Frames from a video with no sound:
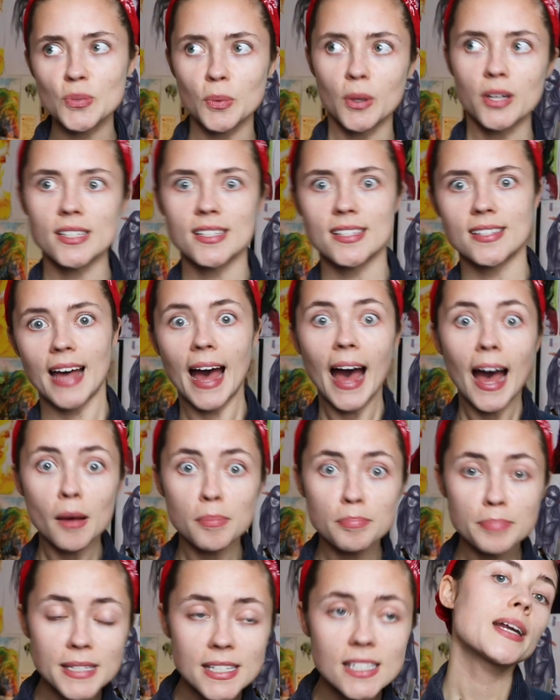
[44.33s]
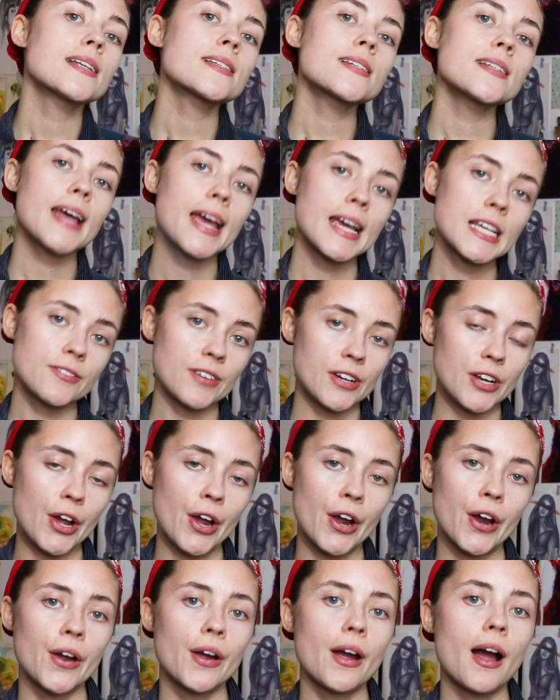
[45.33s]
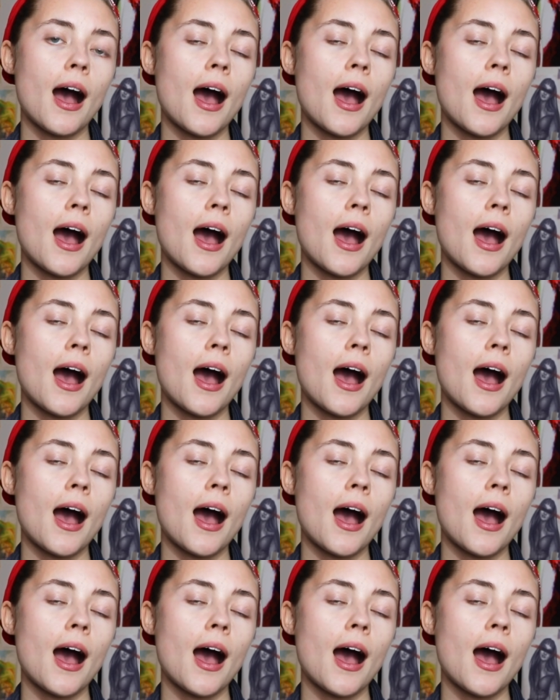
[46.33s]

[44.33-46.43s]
What's the haps? In today's video,